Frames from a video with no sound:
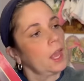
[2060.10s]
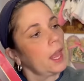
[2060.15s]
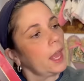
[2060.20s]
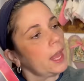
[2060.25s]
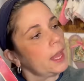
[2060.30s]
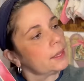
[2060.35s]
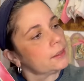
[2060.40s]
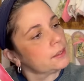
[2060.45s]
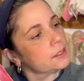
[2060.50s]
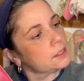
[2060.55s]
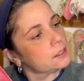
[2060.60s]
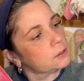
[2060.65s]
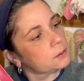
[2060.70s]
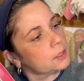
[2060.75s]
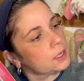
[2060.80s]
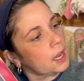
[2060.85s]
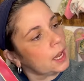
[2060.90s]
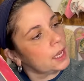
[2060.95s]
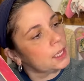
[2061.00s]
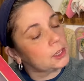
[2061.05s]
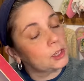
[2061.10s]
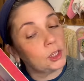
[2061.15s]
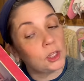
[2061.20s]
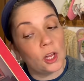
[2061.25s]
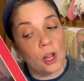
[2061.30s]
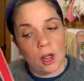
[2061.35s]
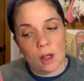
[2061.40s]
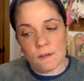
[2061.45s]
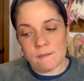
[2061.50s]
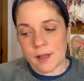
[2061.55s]
And this one I
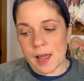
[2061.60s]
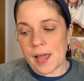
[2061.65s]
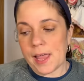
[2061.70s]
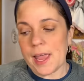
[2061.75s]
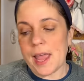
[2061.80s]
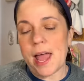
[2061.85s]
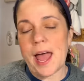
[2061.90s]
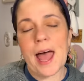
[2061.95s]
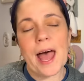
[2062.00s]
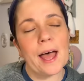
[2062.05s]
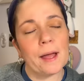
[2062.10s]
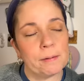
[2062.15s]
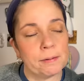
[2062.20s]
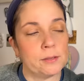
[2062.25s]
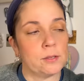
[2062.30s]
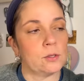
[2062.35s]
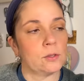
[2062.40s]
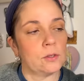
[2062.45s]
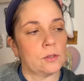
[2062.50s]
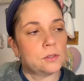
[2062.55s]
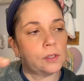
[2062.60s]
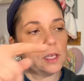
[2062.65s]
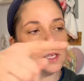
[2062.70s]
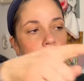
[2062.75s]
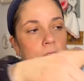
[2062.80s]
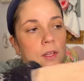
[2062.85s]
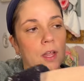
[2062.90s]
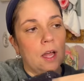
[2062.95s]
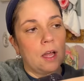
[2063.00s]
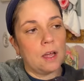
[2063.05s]
love. I absolutely
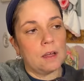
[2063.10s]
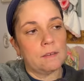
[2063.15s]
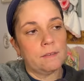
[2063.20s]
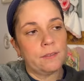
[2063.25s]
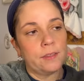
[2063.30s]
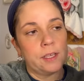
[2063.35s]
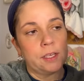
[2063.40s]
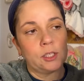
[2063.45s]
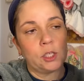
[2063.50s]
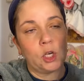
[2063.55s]
love this